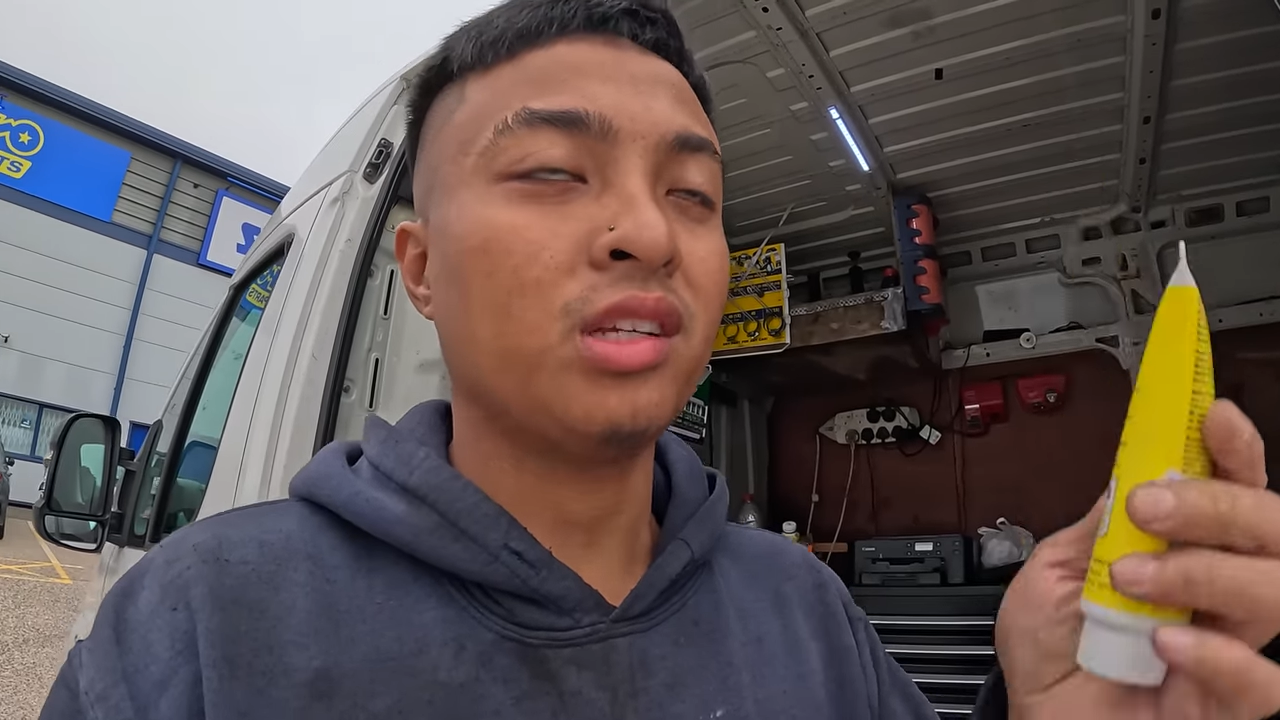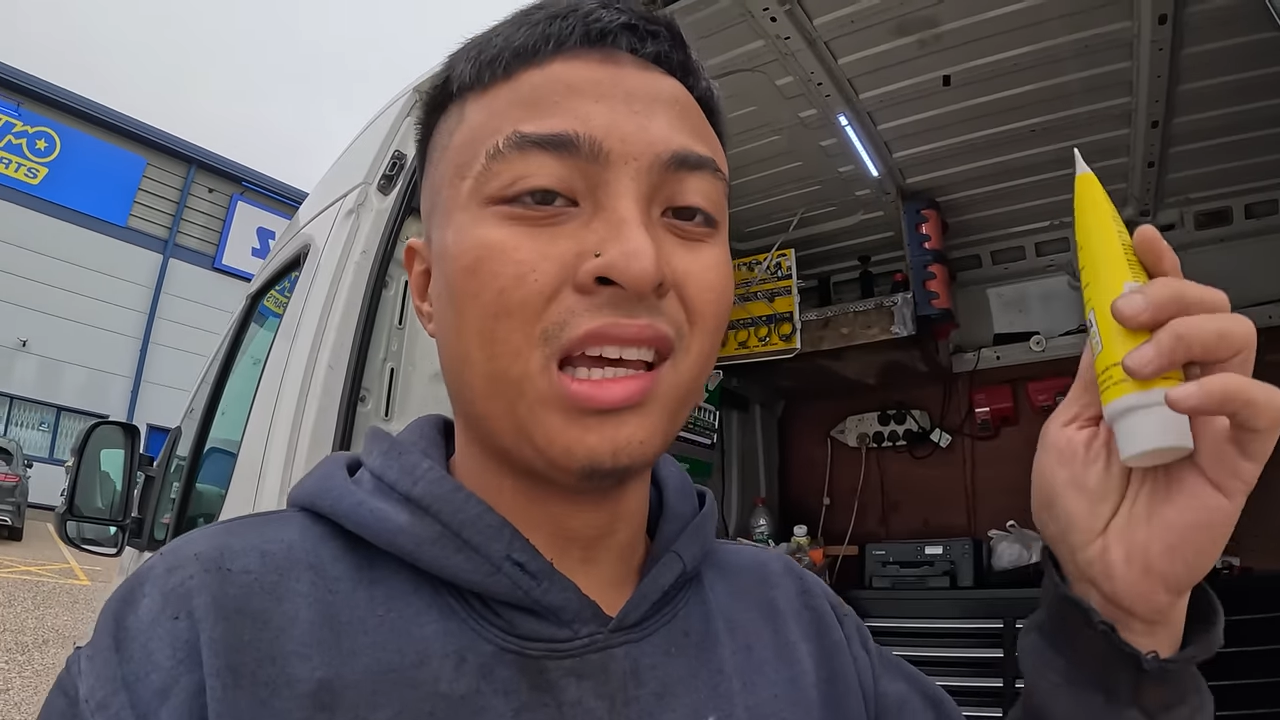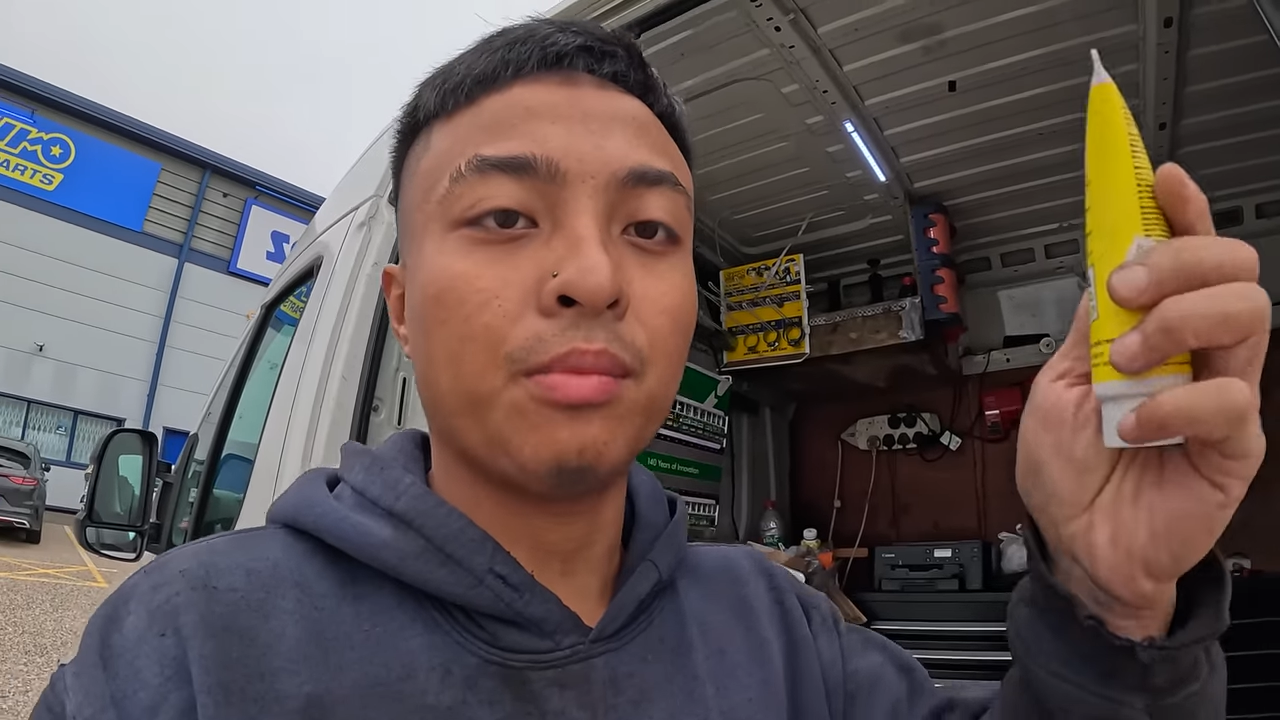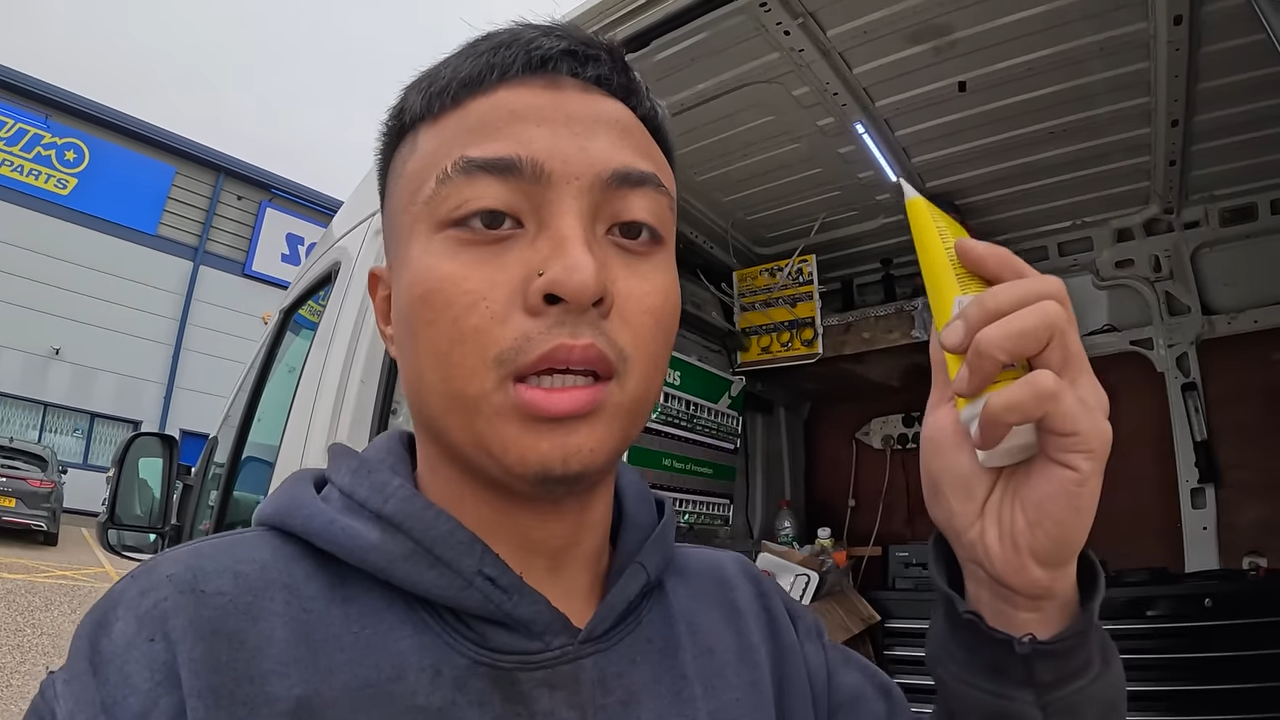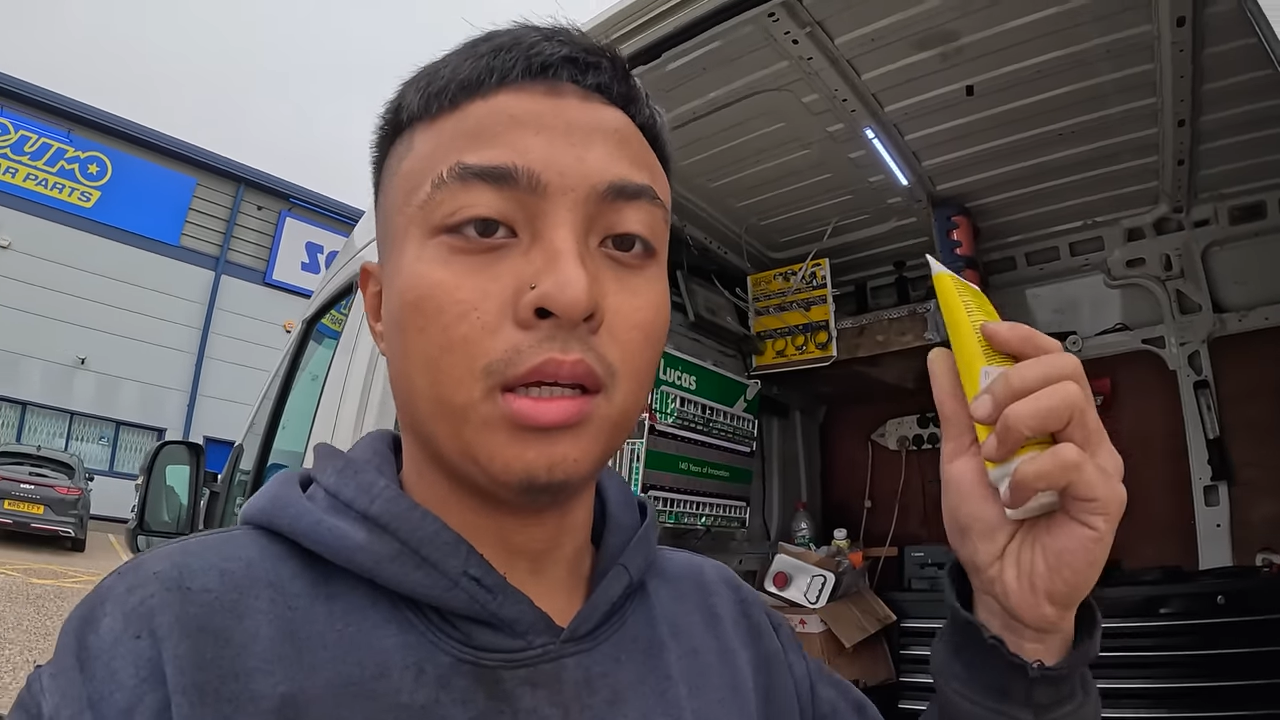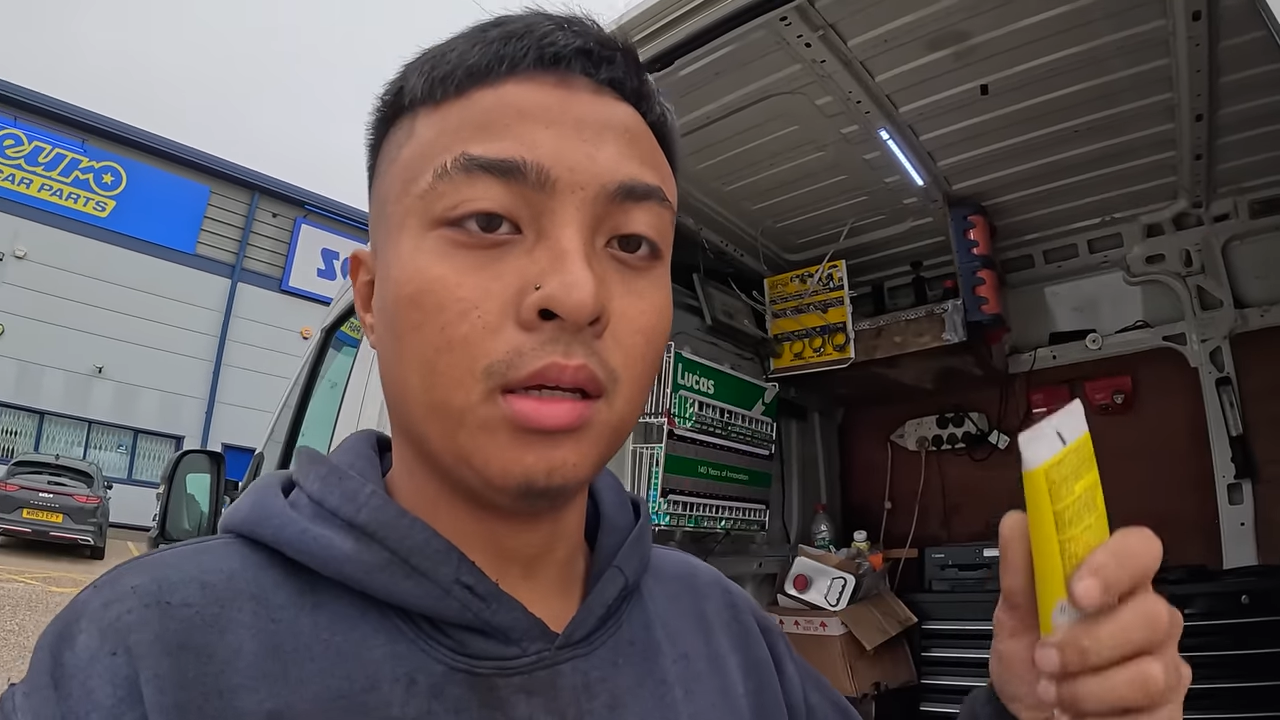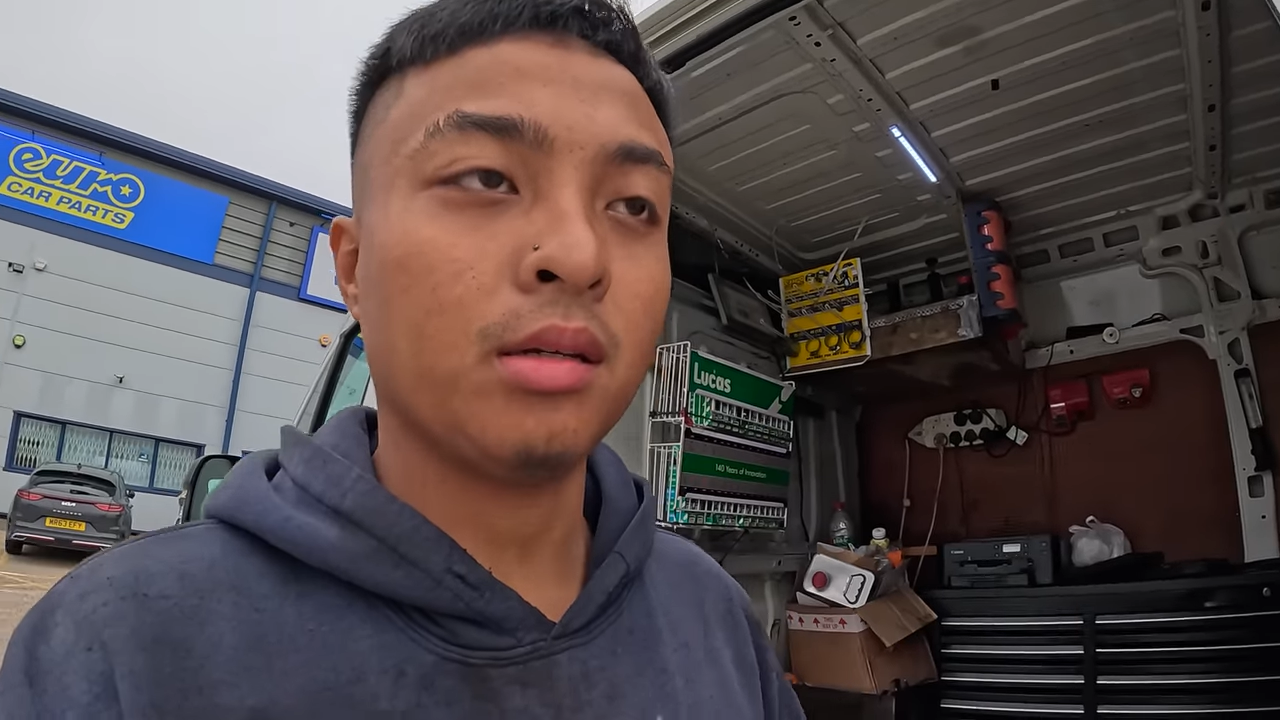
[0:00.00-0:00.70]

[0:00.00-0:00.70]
TMD,